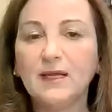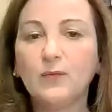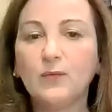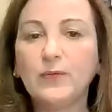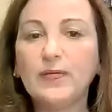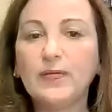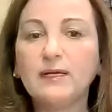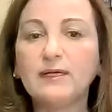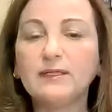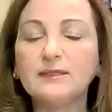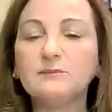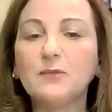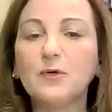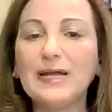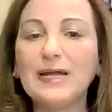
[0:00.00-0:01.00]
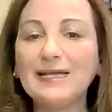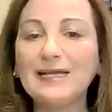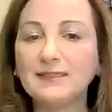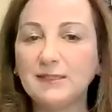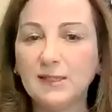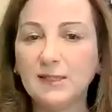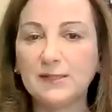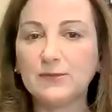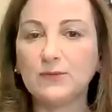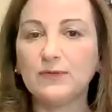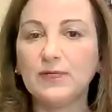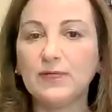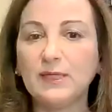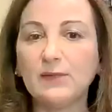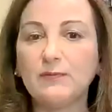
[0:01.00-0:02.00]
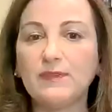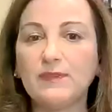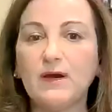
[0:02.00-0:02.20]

We learned morality stories with